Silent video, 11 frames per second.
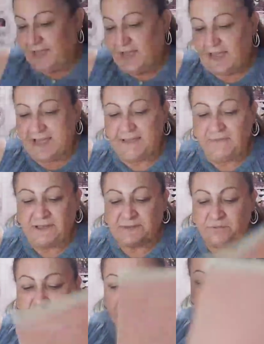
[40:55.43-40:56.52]
I was
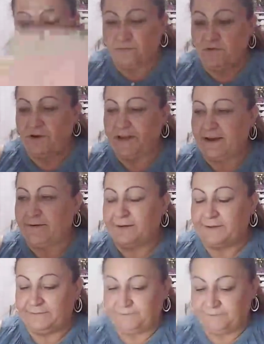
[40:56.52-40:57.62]
born in the wrong
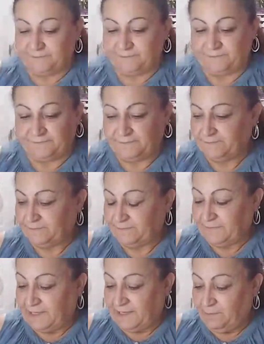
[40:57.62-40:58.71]
era.
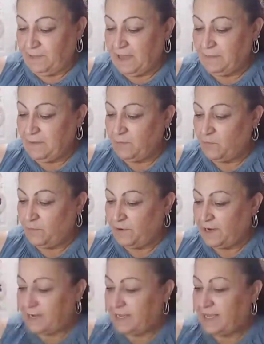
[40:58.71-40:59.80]
Baby boomer.
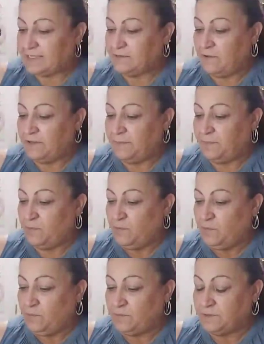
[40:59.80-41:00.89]
And he has all the
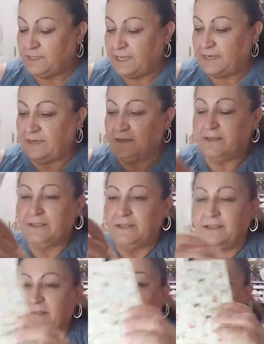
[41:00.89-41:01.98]
poodles, and
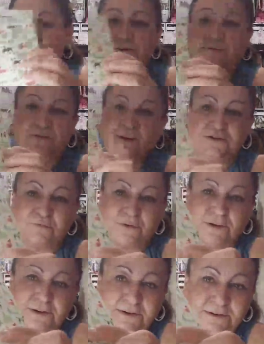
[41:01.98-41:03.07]
look at the French
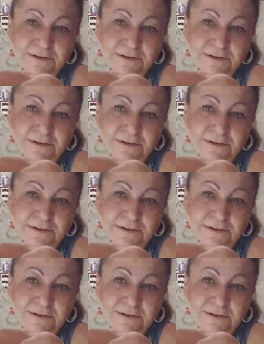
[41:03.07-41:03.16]
one.